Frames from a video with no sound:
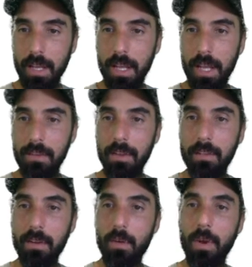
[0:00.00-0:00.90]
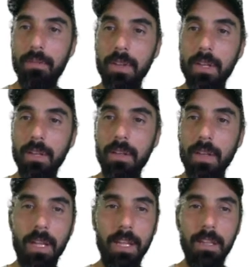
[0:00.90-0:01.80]
is equivalent,
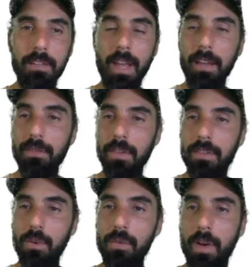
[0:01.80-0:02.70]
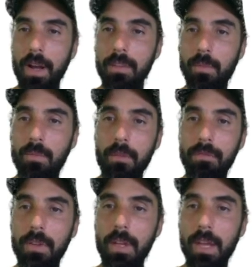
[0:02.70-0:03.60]
in this case for silver, it's
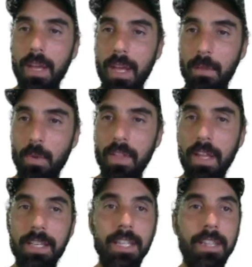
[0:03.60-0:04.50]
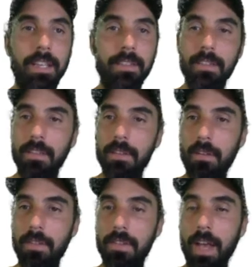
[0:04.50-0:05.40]
roughly, and when they did this is
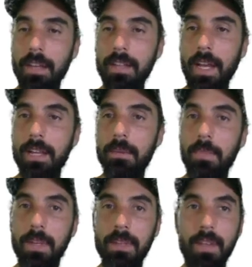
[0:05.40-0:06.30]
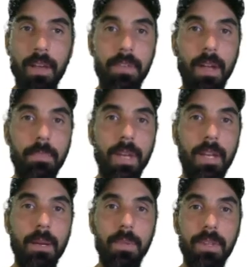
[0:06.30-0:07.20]
obviously outdated because they haven't
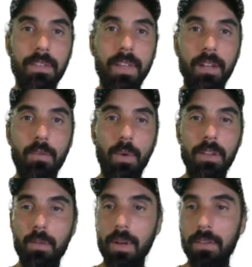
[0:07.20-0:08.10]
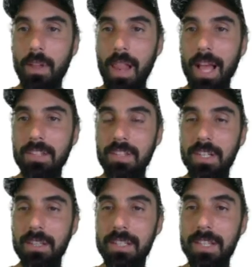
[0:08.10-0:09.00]
updated it, but they're saying 2020, so last
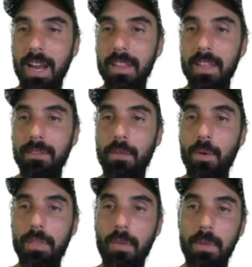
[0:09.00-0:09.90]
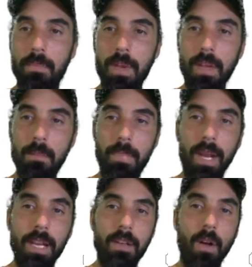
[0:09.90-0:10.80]
year, at the start of the year, $43 billion